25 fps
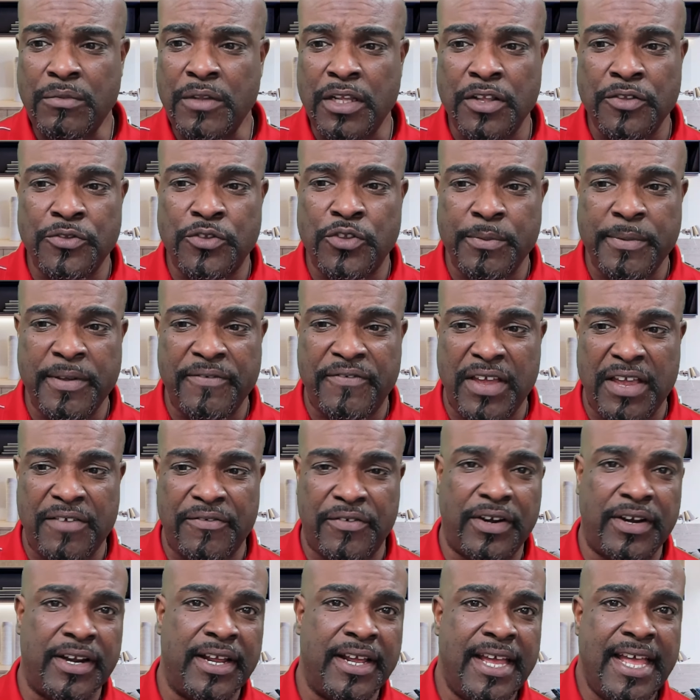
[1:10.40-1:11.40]
do me a
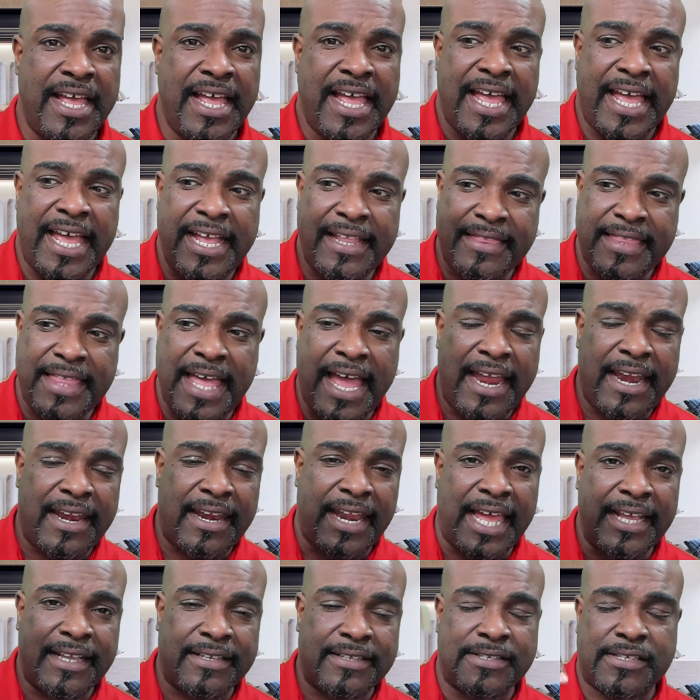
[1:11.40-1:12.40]
favor, hit that
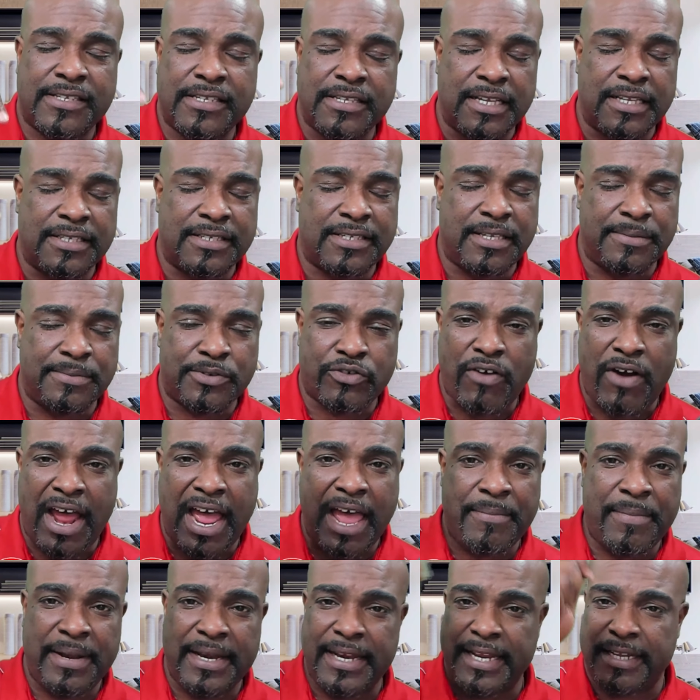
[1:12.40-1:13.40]
like,
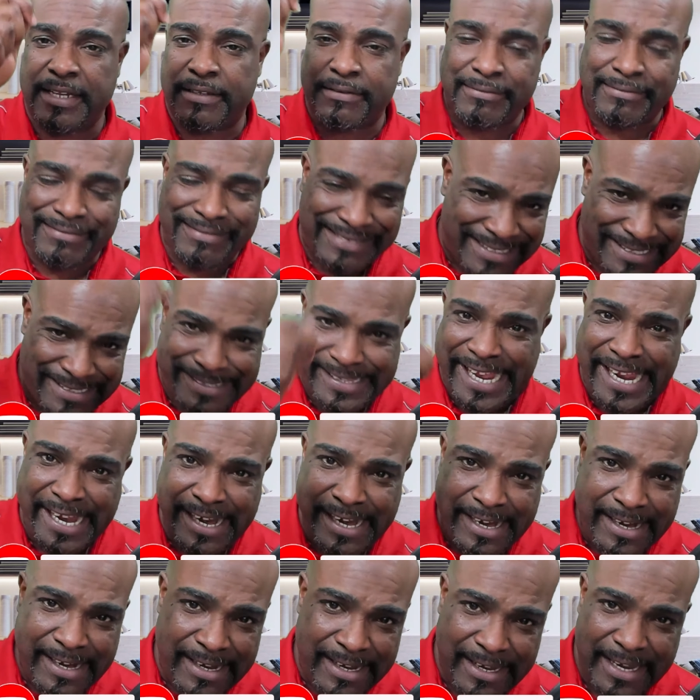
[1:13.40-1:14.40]
subscribe, and ding
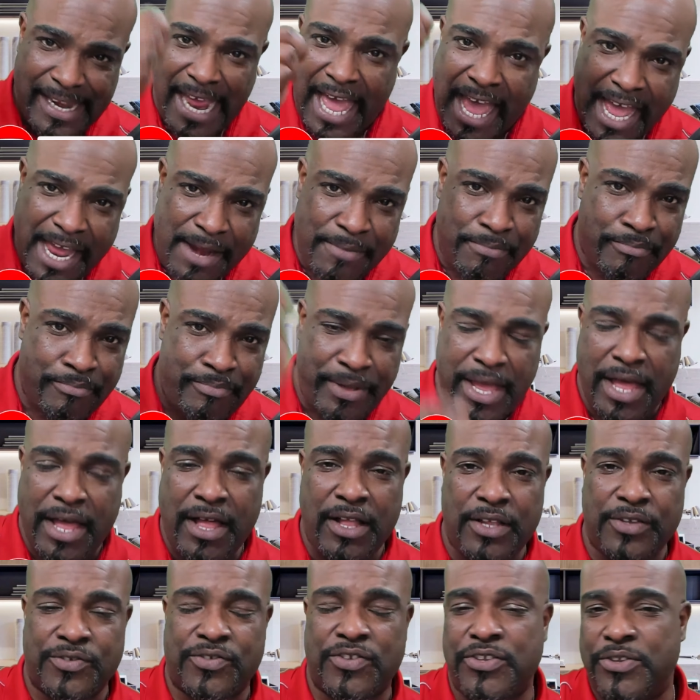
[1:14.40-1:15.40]
that
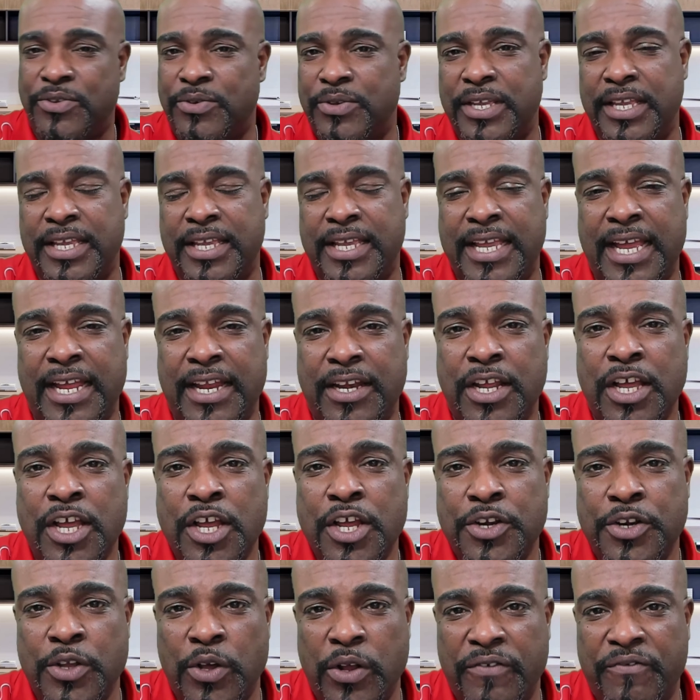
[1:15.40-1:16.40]
bell so you can get
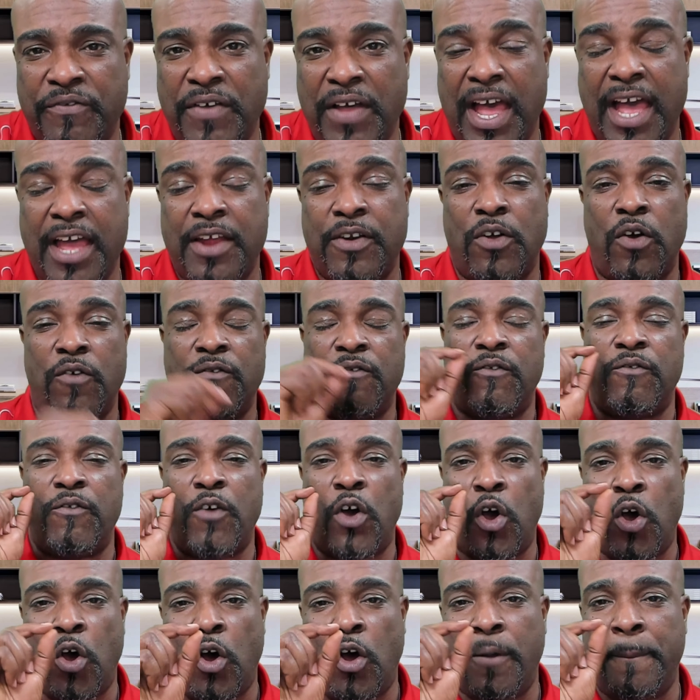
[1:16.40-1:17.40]
notified
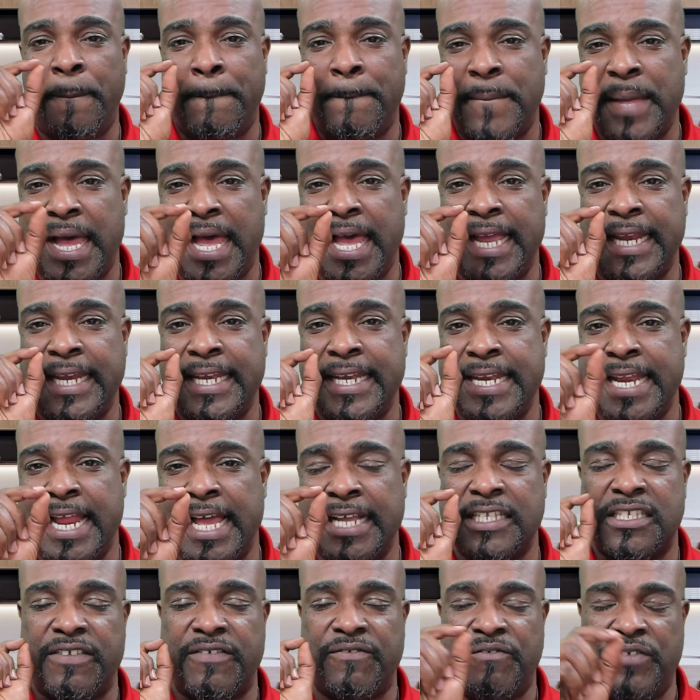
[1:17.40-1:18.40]
on my
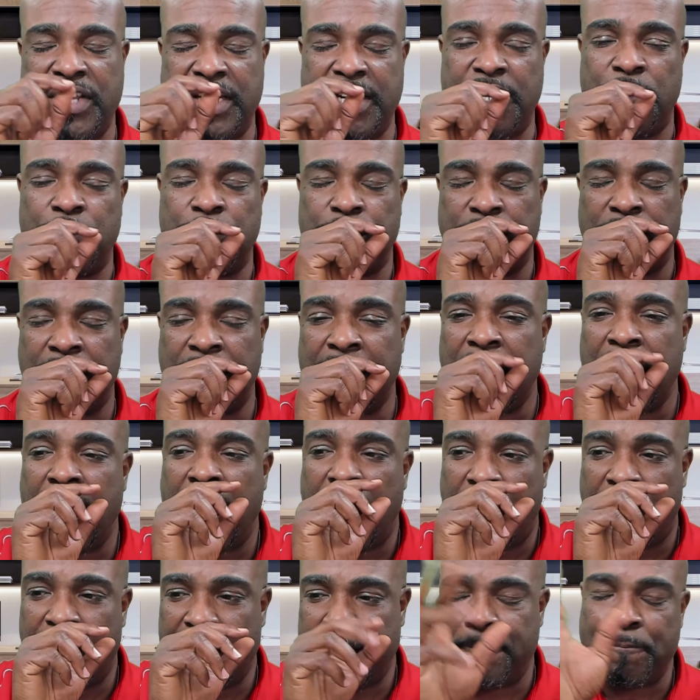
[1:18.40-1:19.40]
next videos.
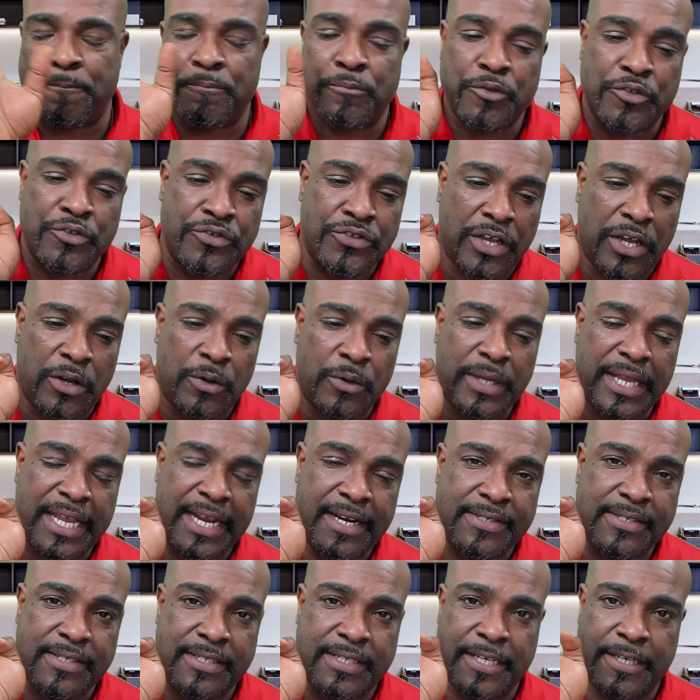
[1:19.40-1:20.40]
All right, so
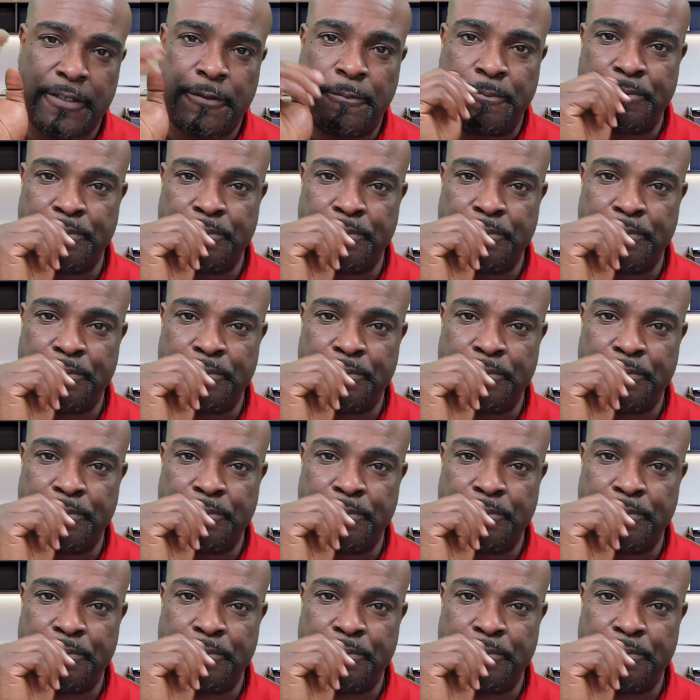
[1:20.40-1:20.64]
here's the deal.